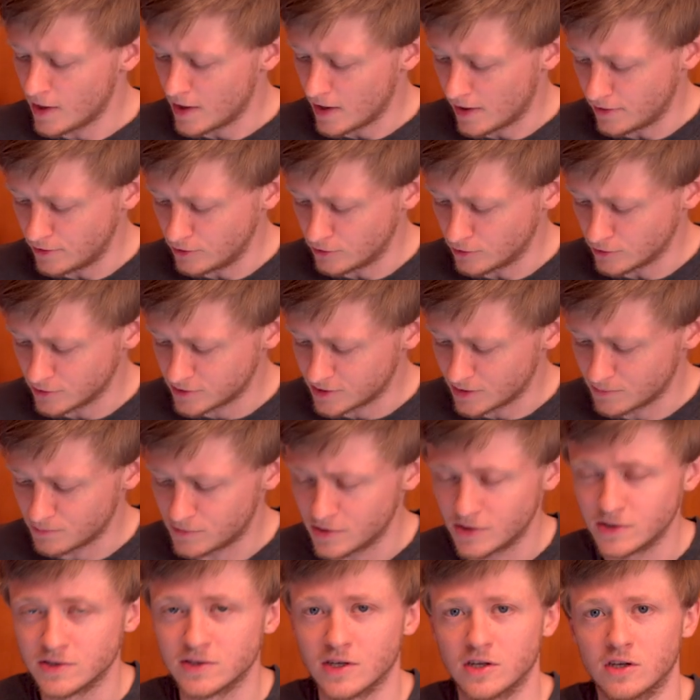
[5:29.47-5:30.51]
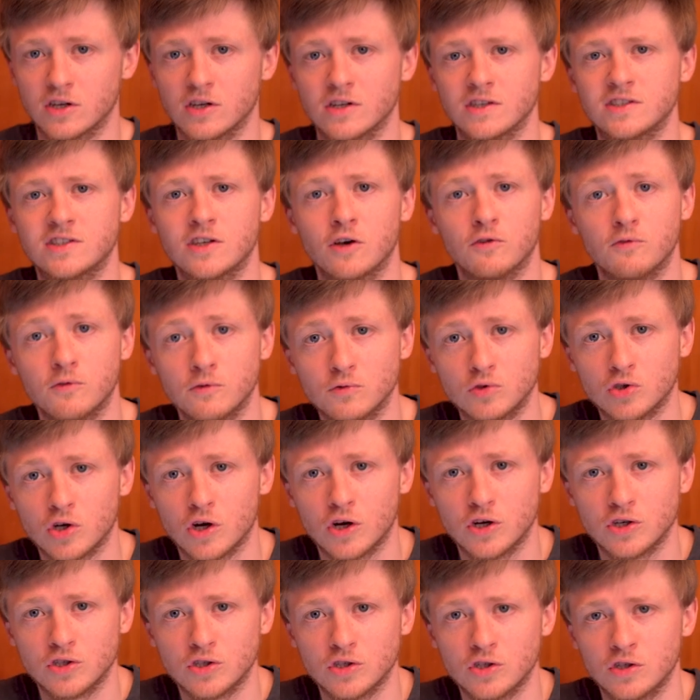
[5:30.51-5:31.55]
And you know, some things like a cell phone
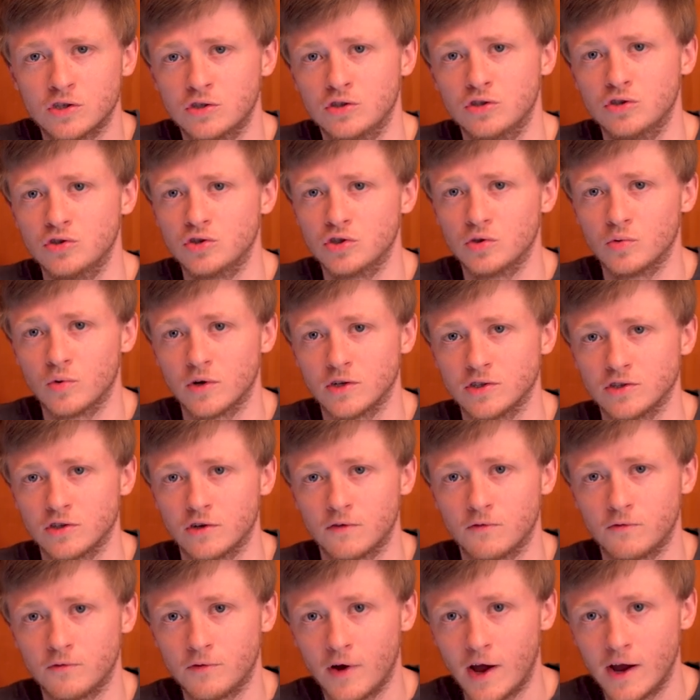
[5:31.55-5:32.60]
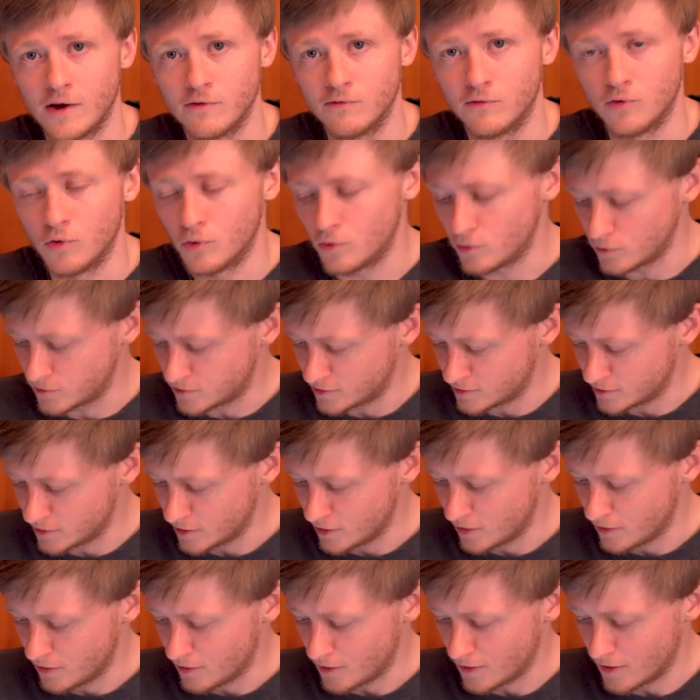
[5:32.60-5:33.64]
charger usually runs on five volts.
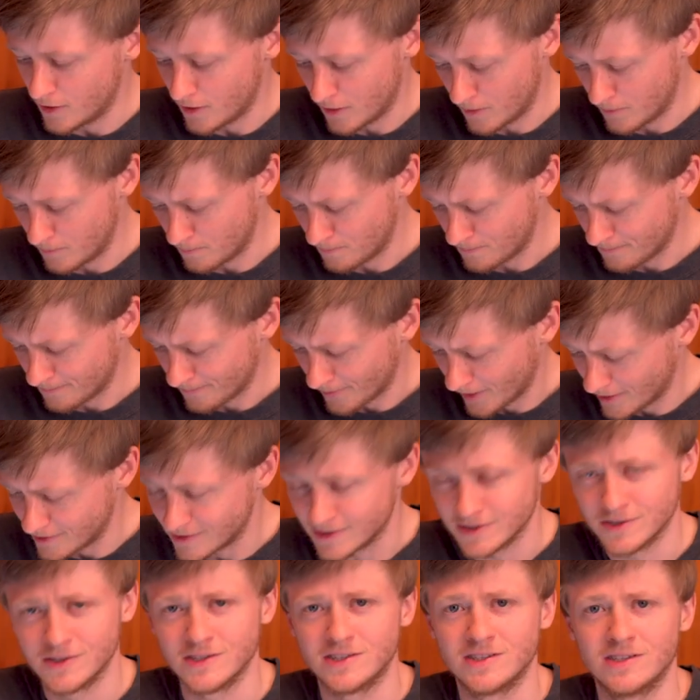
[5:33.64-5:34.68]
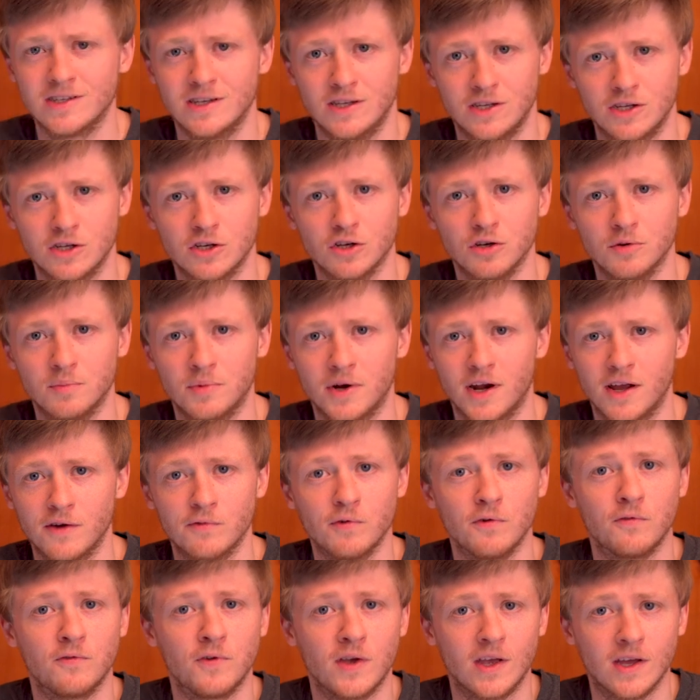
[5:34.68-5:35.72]
Um, I didn't list it here, but I have
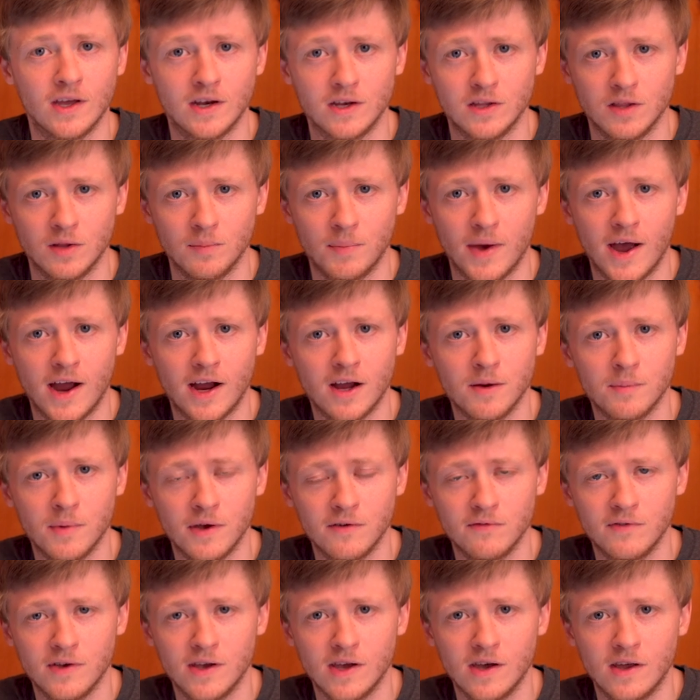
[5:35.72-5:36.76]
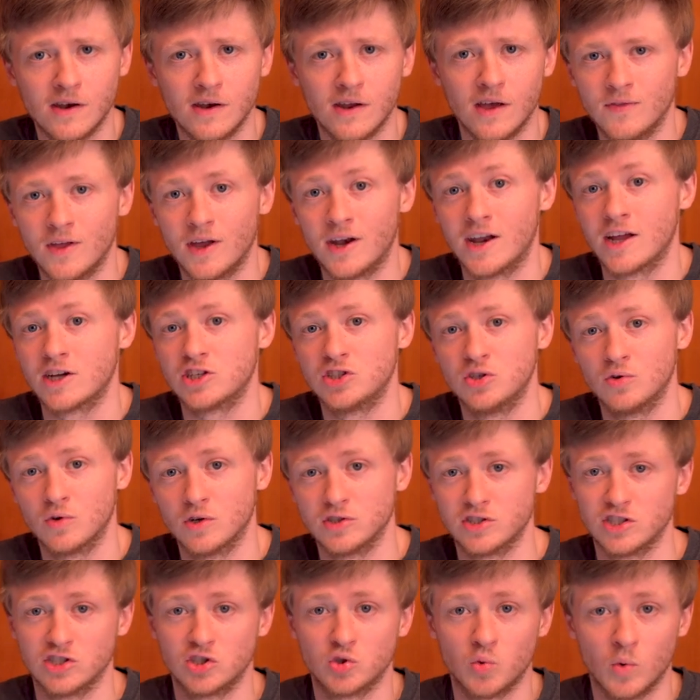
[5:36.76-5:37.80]
a fan in the back of my van that actually
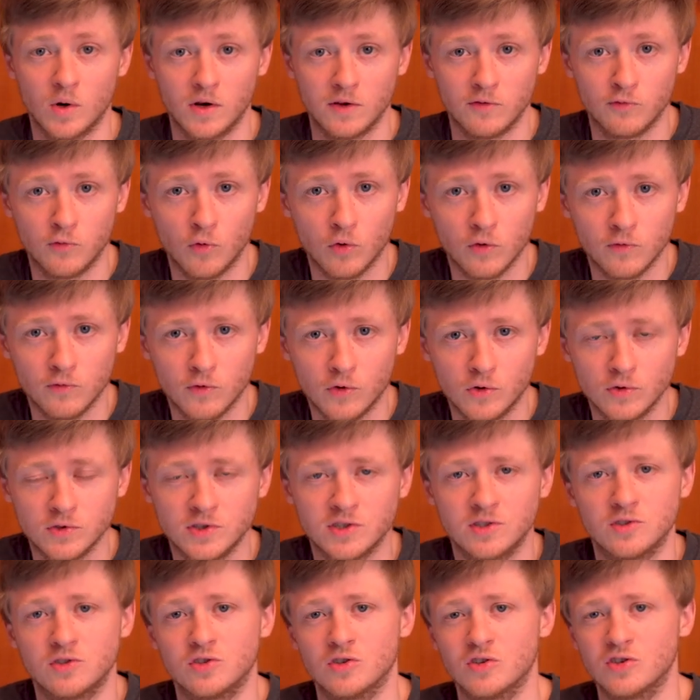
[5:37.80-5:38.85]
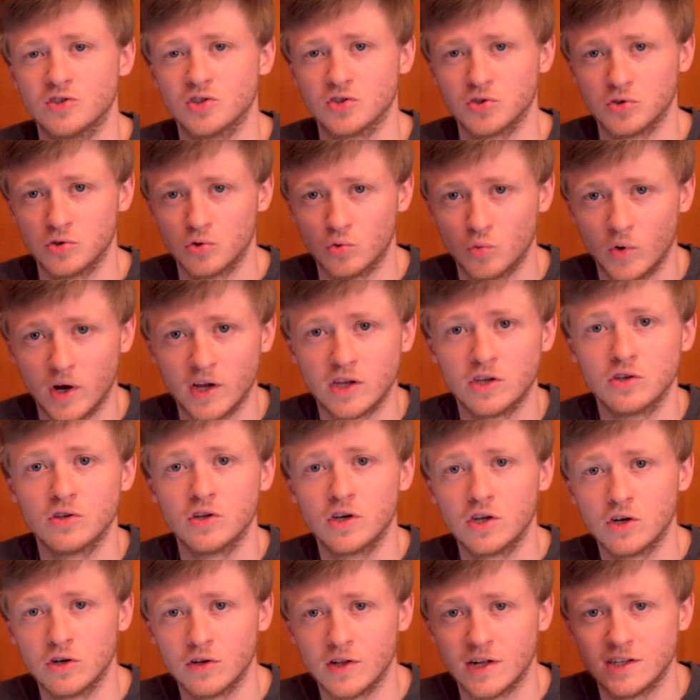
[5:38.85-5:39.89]
runs at 24 volts. So there's a little
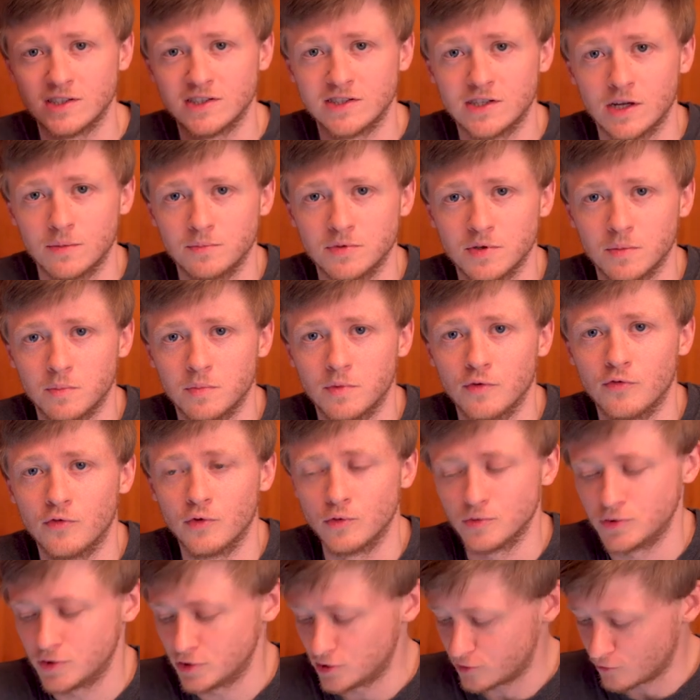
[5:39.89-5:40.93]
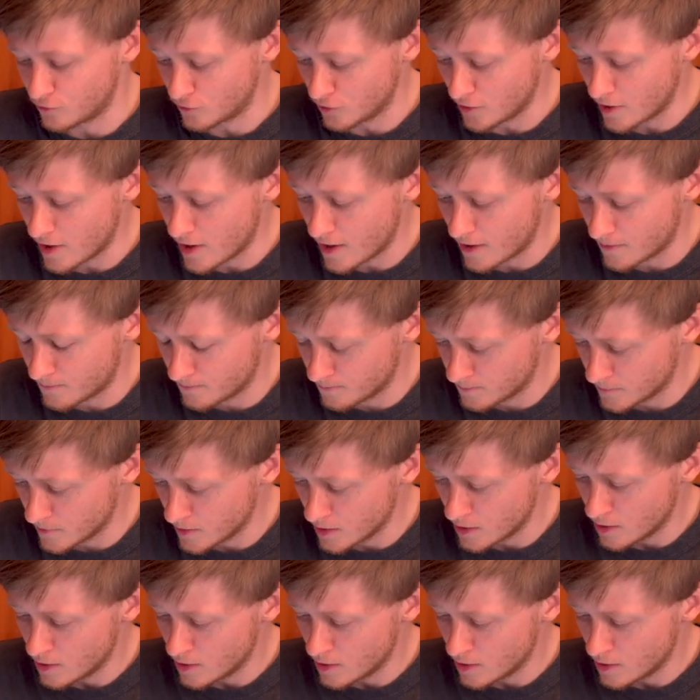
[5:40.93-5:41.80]
regulator that steps up the voltage for that.